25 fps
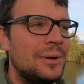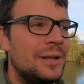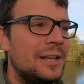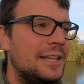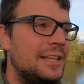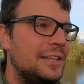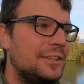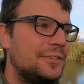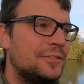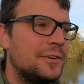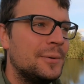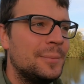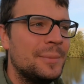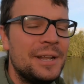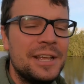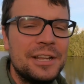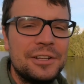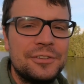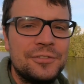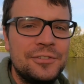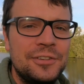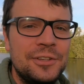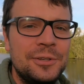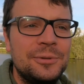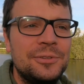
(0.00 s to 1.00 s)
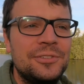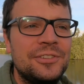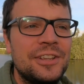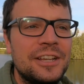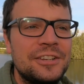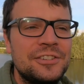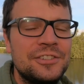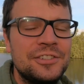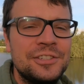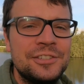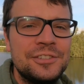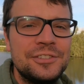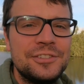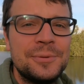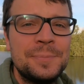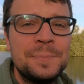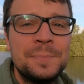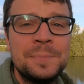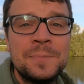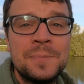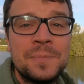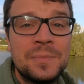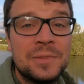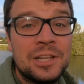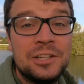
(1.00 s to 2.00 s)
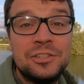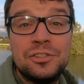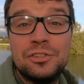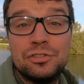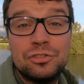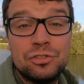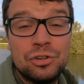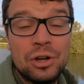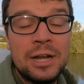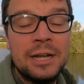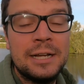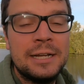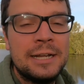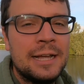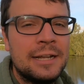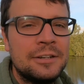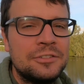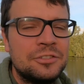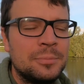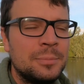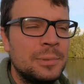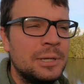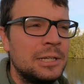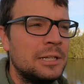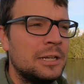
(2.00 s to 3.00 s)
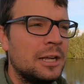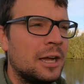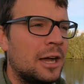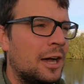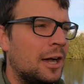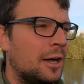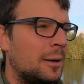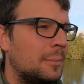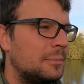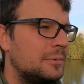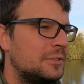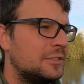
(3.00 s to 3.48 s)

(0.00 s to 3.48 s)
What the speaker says: at least for my next few sessions, and just try and catch a big carp.